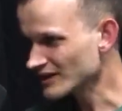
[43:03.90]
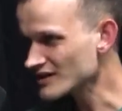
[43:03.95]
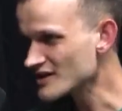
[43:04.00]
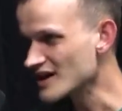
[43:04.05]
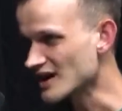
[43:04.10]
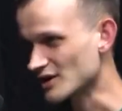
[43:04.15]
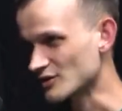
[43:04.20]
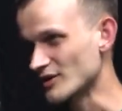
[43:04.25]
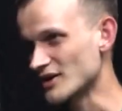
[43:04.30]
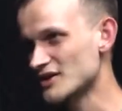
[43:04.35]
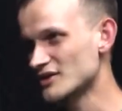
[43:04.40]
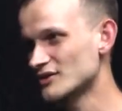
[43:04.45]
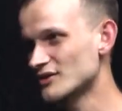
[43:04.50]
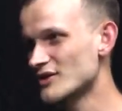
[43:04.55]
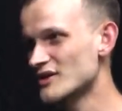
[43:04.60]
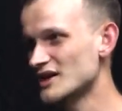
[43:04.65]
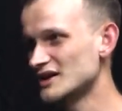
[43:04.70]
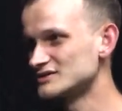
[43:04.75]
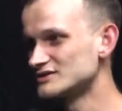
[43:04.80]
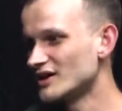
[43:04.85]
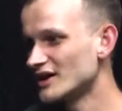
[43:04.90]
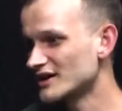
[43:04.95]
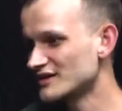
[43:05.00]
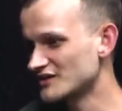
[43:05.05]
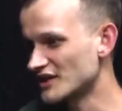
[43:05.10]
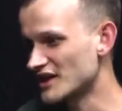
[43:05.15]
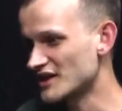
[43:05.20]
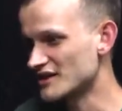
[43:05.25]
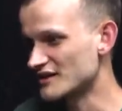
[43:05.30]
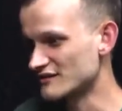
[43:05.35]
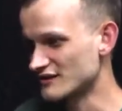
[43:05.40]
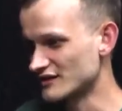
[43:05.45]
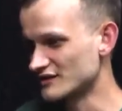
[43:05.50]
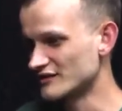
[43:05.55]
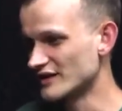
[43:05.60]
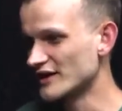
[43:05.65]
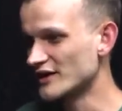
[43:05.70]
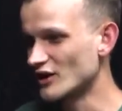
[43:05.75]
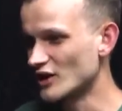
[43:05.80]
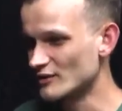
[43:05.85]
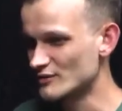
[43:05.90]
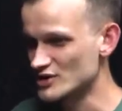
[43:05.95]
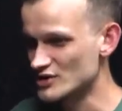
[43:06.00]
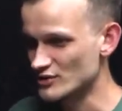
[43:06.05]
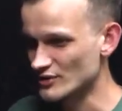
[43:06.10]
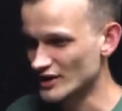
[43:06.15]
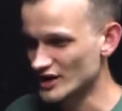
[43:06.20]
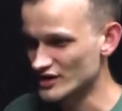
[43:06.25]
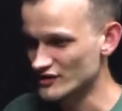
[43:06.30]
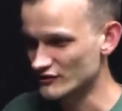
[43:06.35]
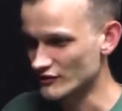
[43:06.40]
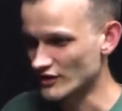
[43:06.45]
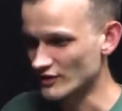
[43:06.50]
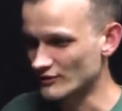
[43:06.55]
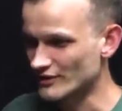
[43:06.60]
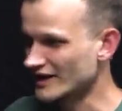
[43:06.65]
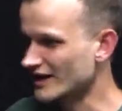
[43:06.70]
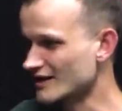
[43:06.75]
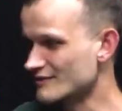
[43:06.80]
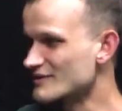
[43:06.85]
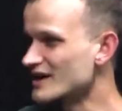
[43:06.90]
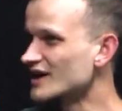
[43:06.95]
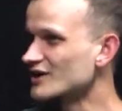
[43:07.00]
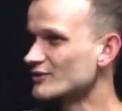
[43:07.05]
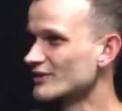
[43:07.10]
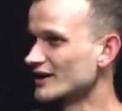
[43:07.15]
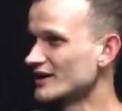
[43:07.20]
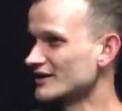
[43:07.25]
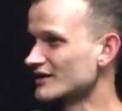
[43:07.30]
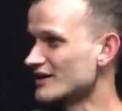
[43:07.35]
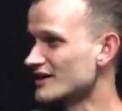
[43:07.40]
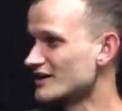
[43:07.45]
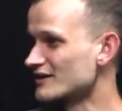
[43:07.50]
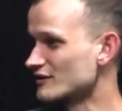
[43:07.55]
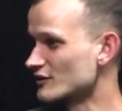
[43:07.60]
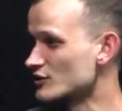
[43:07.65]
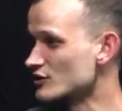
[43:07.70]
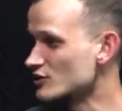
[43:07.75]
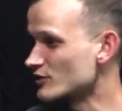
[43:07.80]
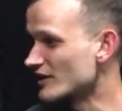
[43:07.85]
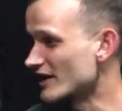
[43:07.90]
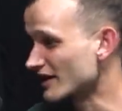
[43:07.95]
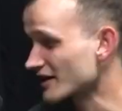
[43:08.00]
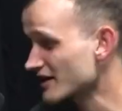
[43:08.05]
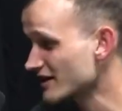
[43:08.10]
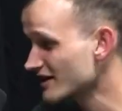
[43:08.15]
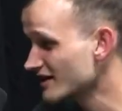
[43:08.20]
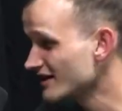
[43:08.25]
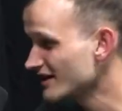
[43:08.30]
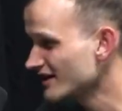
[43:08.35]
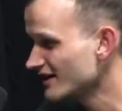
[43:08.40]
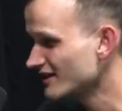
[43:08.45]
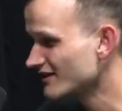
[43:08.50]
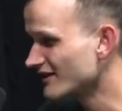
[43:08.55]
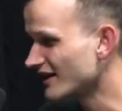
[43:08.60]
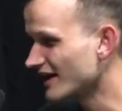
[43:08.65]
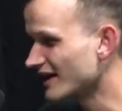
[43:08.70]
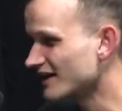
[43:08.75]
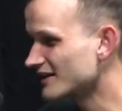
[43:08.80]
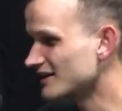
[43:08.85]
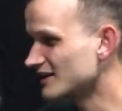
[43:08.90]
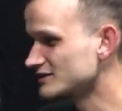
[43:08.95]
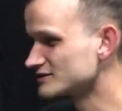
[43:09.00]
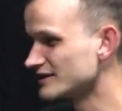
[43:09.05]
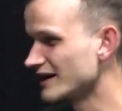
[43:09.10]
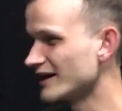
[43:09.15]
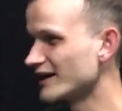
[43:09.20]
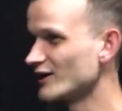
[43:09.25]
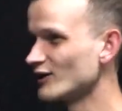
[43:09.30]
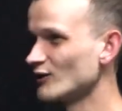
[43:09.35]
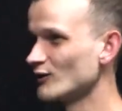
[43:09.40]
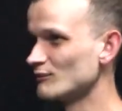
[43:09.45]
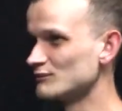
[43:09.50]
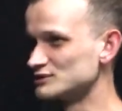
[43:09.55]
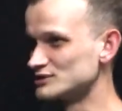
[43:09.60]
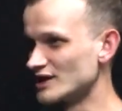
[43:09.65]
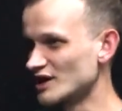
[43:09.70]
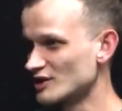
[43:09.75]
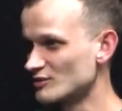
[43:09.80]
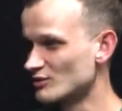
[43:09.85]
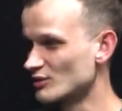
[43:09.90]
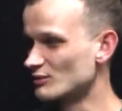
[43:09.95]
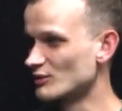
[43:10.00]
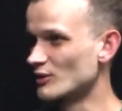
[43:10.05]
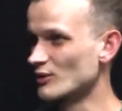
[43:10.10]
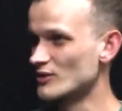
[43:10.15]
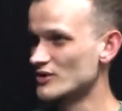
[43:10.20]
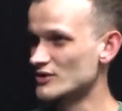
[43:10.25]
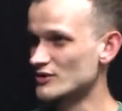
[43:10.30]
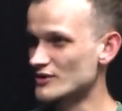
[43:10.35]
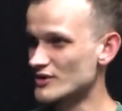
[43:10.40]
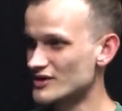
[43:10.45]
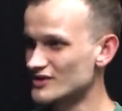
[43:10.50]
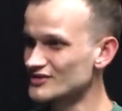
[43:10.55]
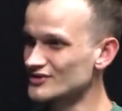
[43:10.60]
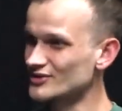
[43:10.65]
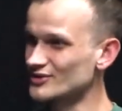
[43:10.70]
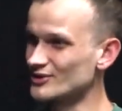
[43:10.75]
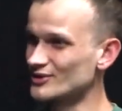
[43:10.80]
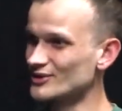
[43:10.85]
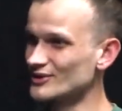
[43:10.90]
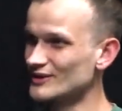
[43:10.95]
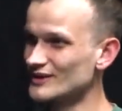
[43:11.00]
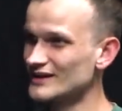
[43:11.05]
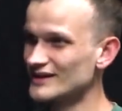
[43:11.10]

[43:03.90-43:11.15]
Exactly. So there's a lot of these different like arbitrage, front running, back running, these different tricks that allow block proposers to